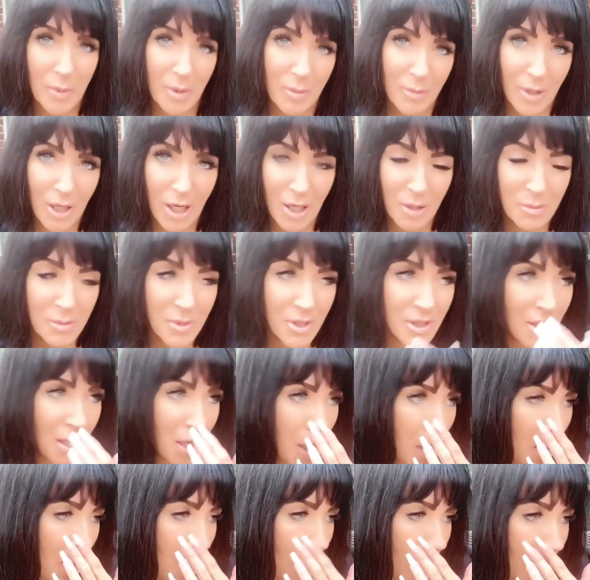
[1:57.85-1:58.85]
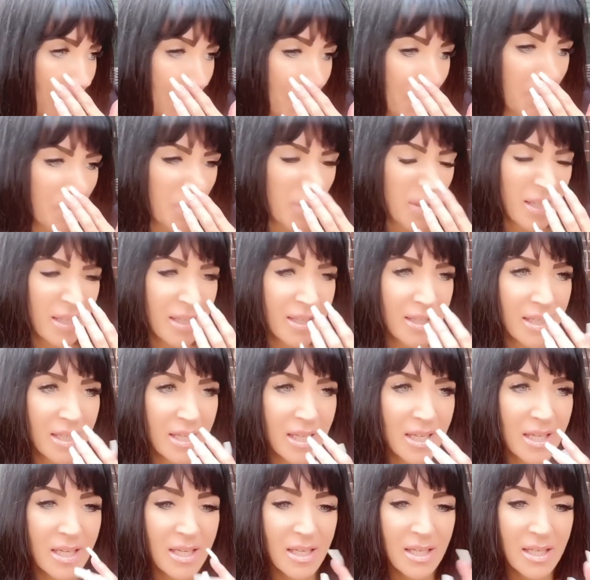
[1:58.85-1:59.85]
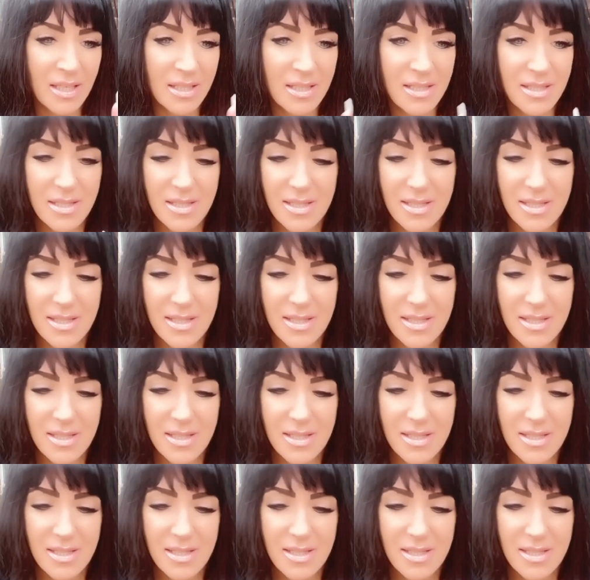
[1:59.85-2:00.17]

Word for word: me, Mom? Um, he